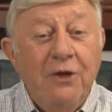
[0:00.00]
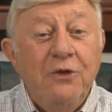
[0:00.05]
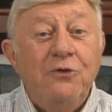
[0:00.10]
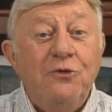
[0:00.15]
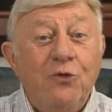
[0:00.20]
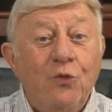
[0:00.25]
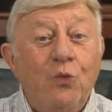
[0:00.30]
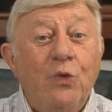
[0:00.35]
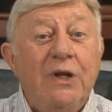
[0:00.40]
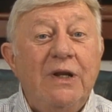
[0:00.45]

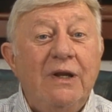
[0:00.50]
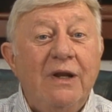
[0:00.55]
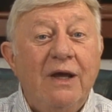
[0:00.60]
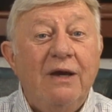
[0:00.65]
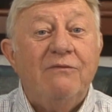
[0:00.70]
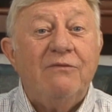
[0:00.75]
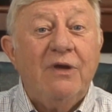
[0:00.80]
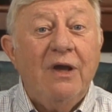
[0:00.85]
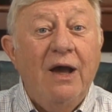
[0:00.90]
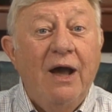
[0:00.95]
Do we
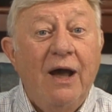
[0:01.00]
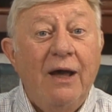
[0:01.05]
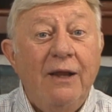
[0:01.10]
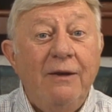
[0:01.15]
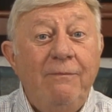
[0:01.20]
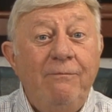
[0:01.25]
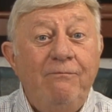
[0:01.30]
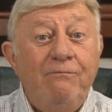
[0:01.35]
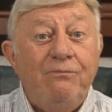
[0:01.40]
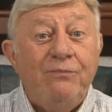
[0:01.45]
love
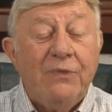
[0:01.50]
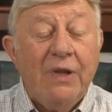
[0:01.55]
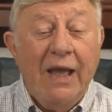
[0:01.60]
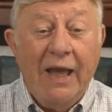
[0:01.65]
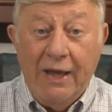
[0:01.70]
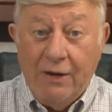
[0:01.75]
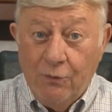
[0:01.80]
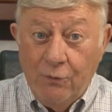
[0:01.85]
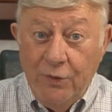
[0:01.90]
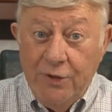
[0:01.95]
God?
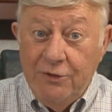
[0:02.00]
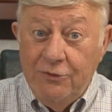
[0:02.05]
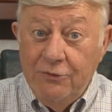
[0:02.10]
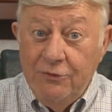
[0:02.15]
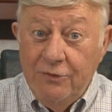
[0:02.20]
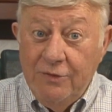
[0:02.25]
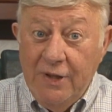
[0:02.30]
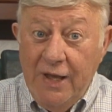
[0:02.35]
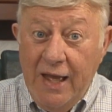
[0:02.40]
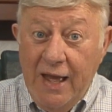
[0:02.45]
How do we
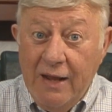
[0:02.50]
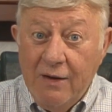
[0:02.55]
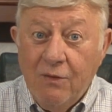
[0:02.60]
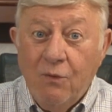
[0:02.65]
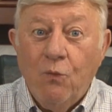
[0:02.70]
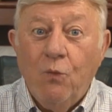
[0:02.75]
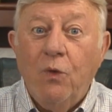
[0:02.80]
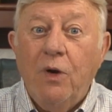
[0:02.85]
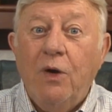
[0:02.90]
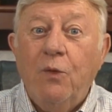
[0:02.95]
do that?
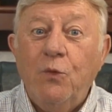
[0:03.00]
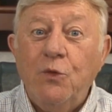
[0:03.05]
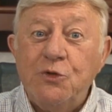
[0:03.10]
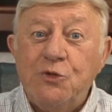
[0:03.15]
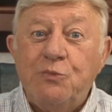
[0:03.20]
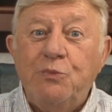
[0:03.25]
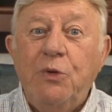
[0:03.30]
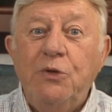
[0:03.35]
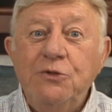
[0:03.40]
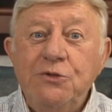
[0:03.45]
Well, we're
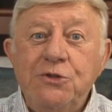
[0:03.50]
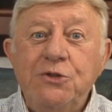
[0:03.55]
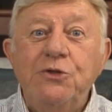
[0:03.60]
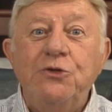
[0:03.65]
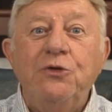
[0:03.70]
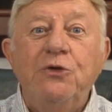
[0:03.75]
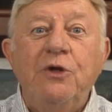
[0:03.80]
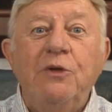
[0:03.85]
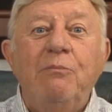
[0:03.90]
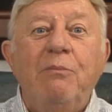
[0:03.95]
supposed to
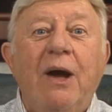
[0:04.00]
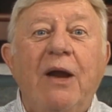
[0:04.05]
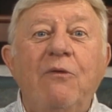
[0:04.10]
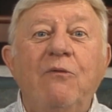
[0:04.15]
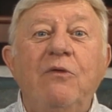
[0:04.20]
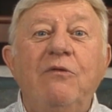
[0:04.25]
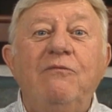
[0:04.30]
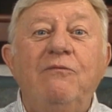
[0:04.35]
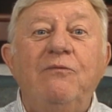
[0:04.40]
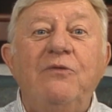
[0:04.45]
do it by
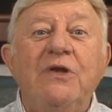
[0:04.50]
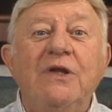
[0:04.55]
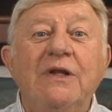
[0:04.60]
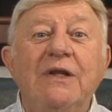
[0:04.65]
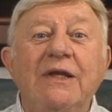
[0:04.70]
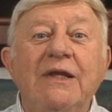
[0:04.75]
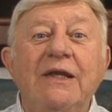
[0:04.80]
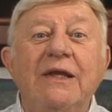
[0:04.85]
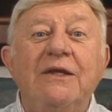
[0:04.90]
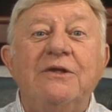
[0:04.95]

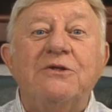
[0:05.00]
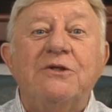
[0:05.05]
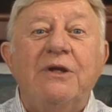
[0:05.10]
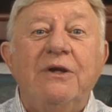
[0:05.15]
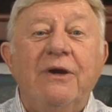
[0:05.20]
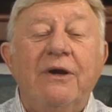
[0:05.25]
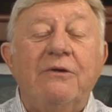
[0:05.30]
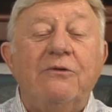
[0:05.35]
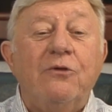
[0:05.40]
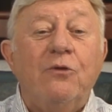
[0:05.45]
revealing his
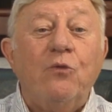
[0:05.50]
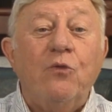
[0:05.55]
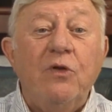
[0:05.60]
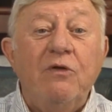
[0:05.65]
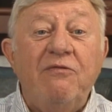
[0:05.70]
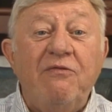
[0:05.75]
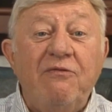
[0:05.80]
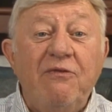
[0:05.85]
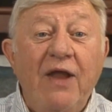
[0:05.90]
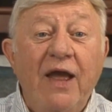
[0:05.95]
character,
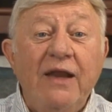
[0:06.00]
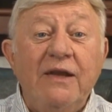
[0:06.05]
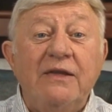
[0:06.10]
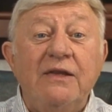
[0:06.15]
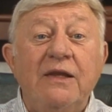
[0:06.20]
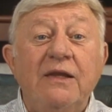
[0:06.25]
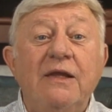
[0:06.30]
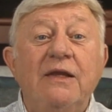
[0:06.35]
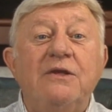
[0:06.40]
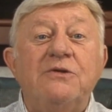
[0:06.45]

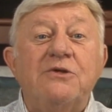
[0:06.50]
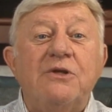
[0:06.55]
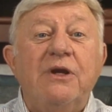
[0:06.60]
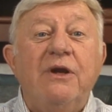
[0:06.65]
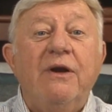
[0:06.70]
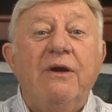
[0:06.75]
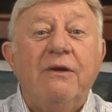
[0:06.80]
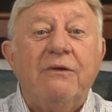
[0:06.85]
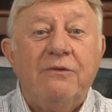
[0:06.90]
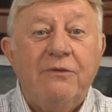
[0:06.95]
reflecting his
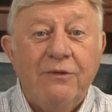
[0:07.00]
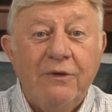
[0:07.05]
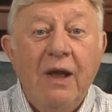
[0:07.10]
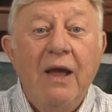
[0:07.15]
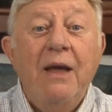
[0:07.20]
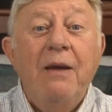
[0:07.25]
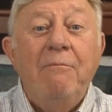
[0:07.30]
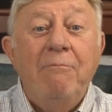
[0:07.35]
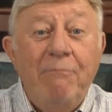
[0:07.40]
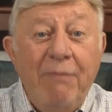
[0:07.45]
character
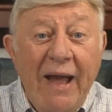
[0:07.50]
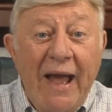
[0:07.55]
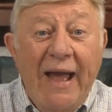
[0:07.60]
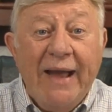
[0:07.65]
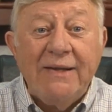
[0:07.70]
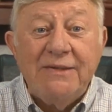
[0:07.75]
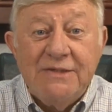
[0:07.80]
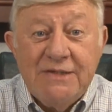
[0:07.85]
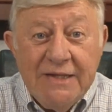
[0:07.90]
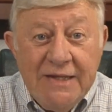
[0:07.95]

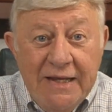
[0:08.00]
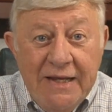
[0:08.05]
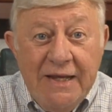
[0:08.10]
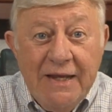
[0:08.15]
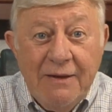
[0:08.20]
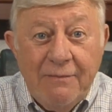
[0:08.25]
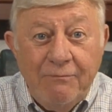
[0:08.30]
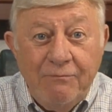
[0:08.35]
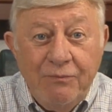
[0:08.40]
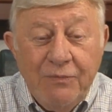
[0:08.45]
back to
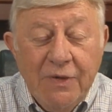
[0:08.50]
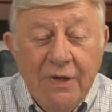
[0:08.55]
him.